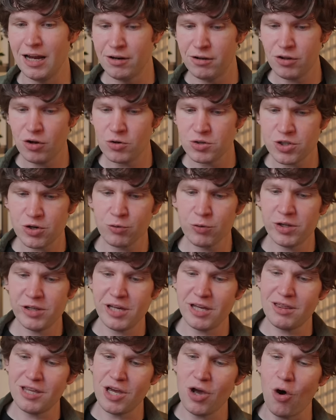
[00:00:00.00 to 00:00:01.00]
And those are
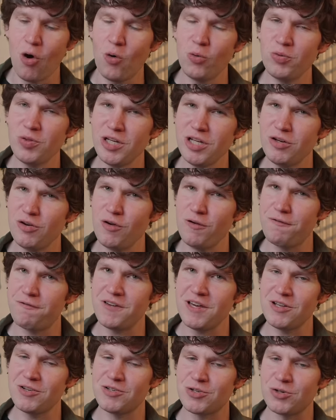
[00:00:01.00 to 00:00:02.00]
really the only new
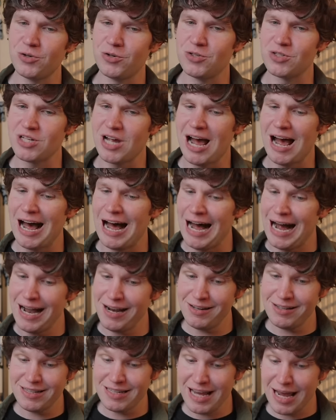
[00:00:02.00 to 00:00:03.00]
features
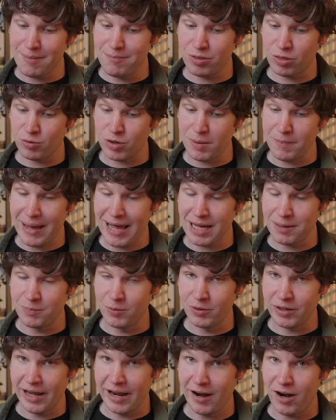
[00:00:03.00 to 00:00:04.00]
on the M3
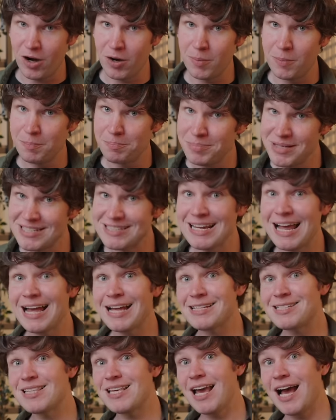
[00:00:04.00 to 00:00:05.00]
MacBook Air
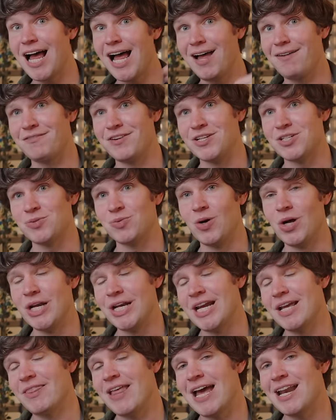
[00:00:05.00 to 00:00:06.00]
besides the obvious
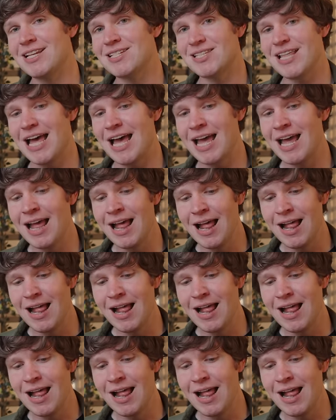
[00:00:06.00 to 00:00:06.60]
one, and that is that